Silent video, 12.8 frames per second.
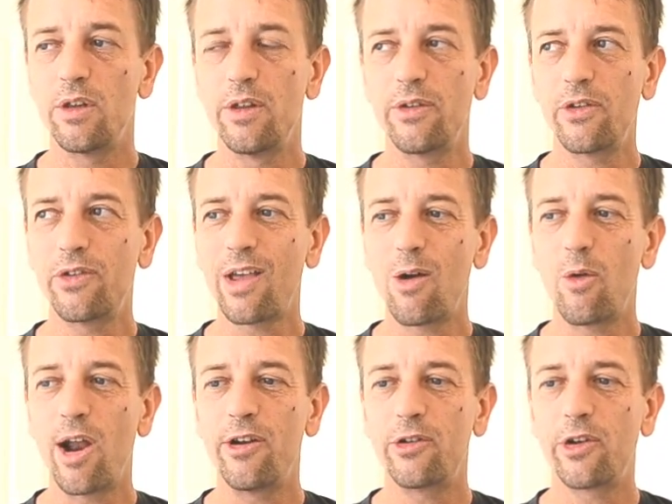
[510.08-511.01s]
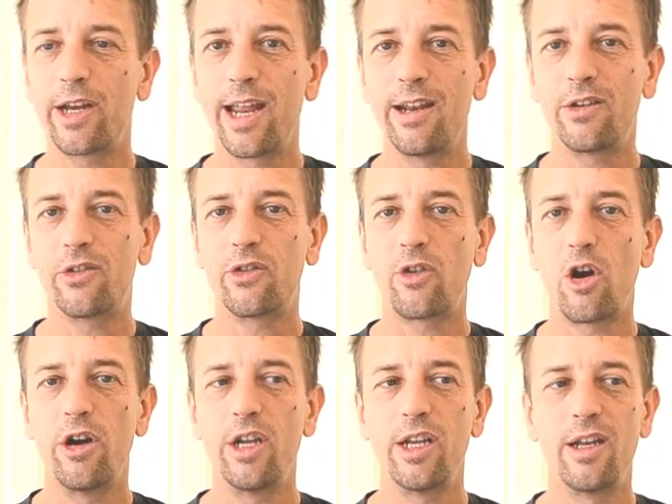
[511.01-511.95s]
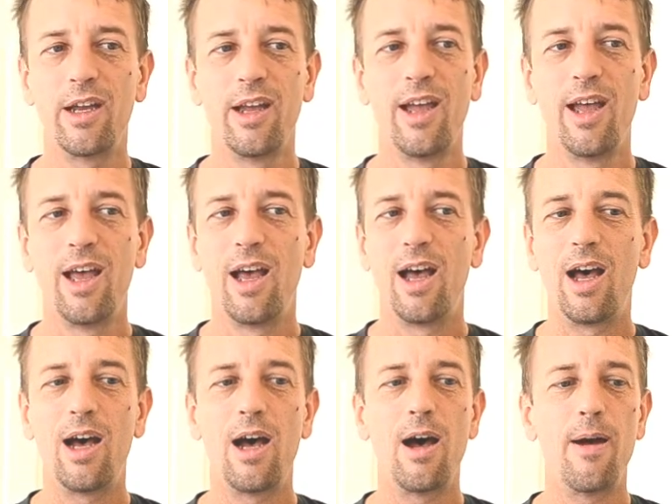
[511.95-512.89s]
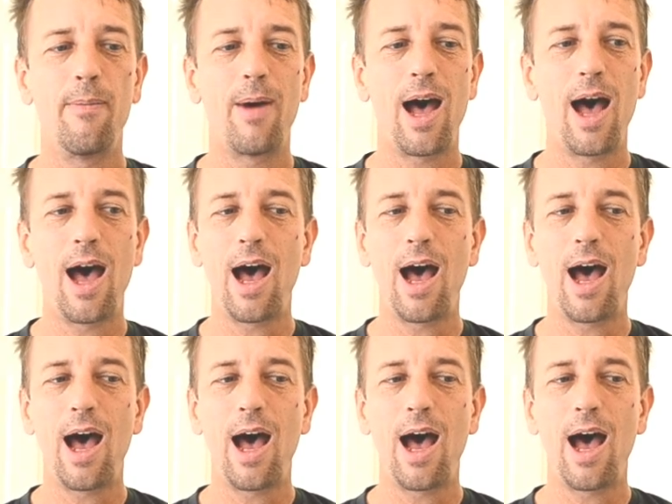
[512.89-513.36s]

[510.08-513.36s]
this is how writers are getting started. I